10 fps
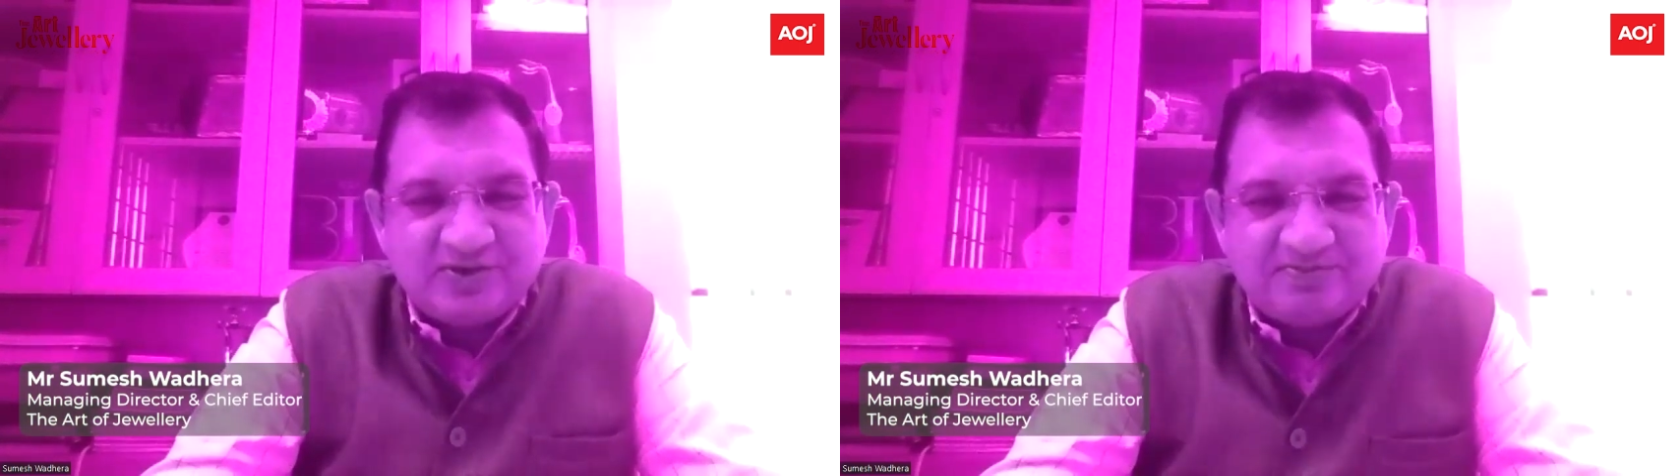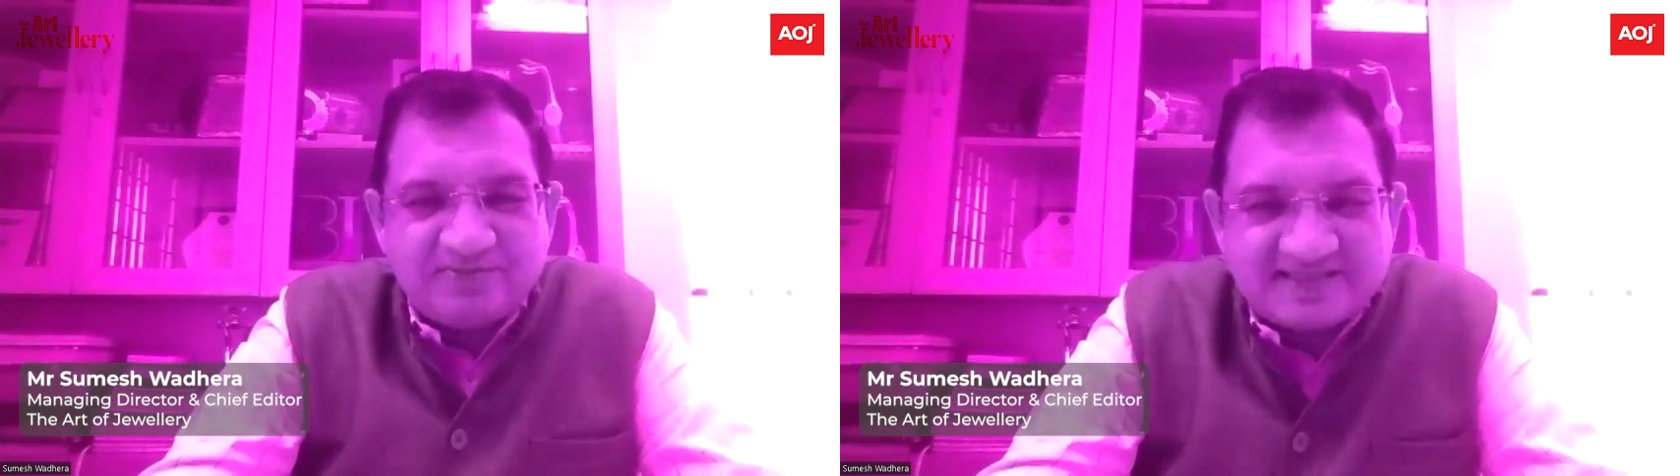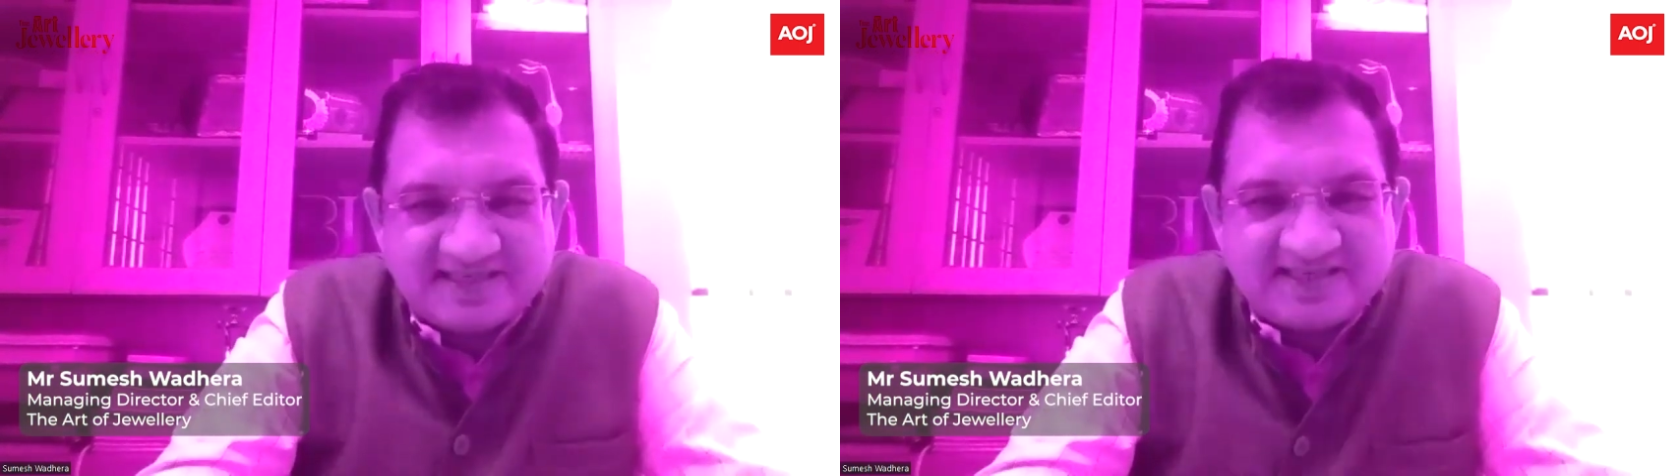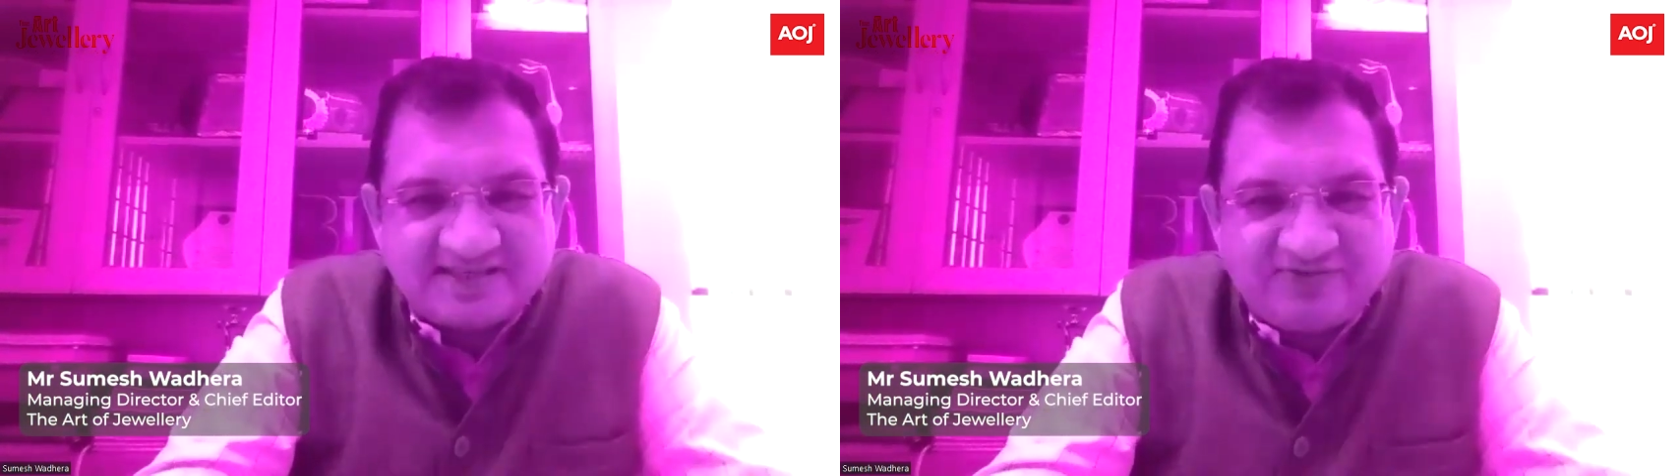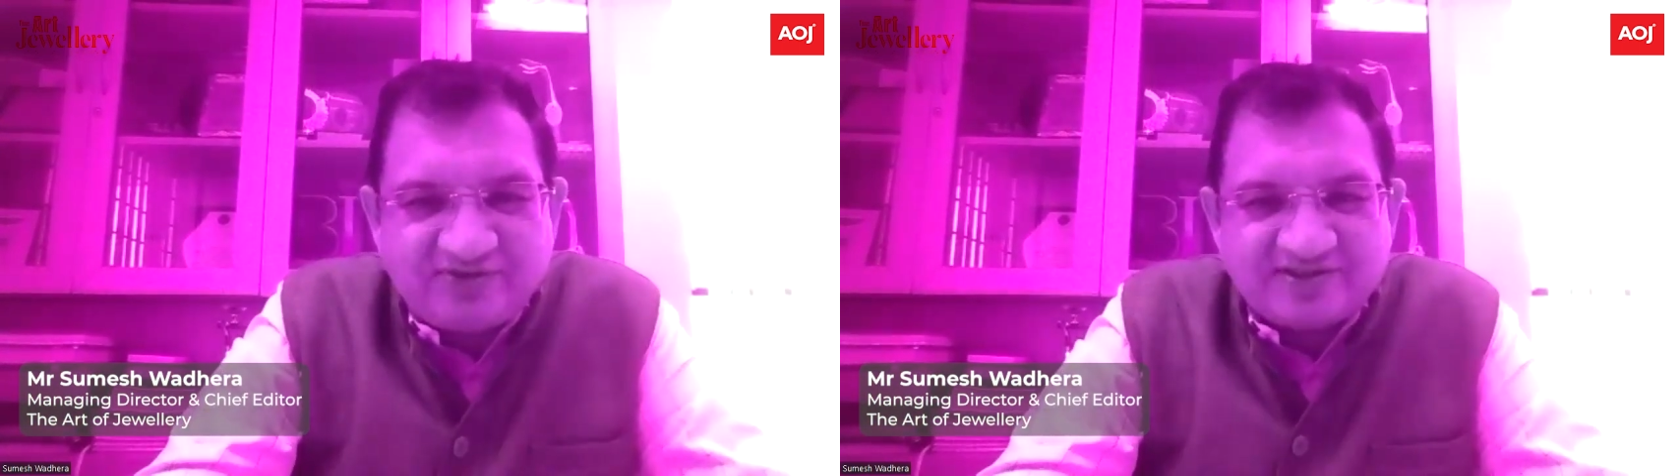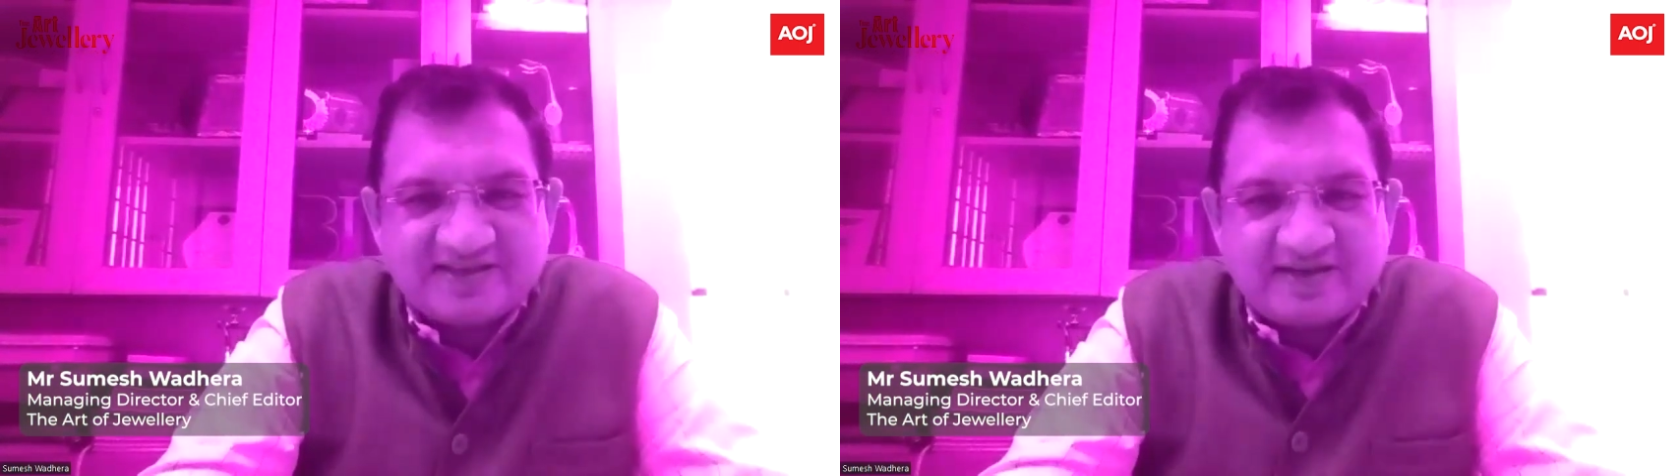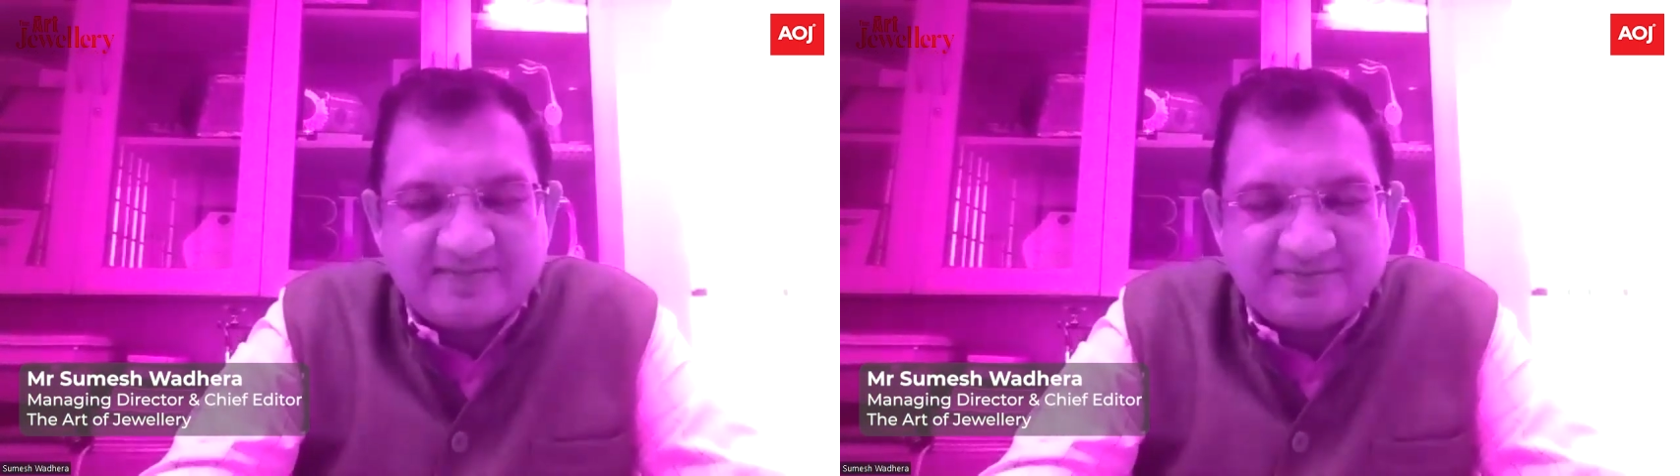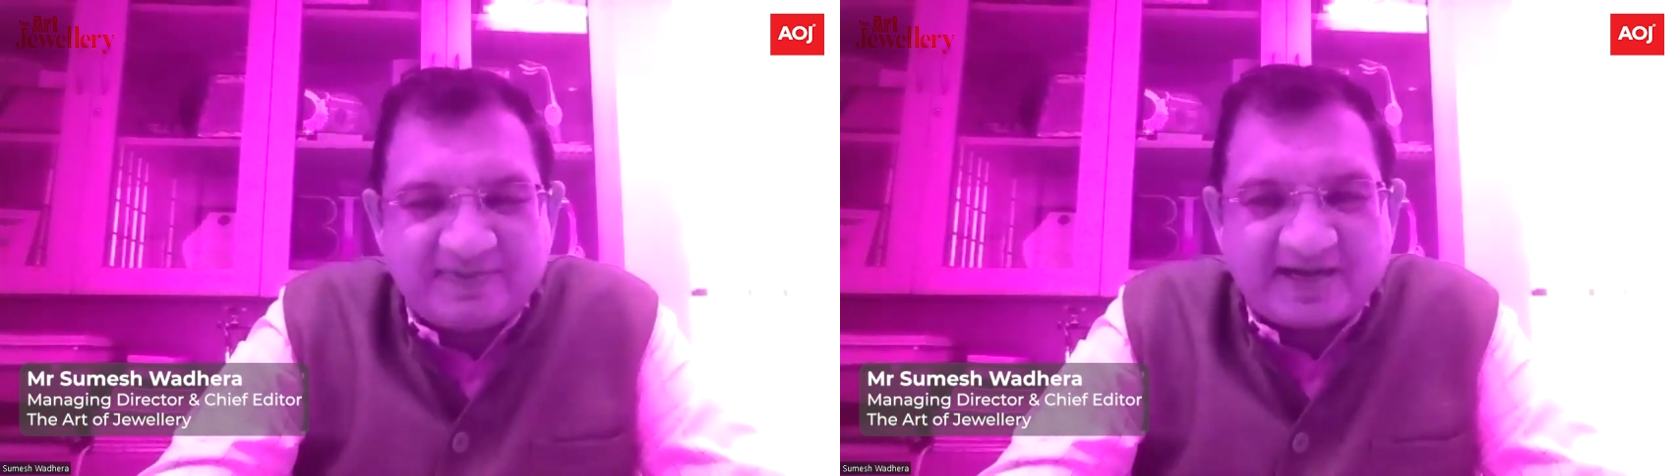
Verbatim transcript: your message for the coming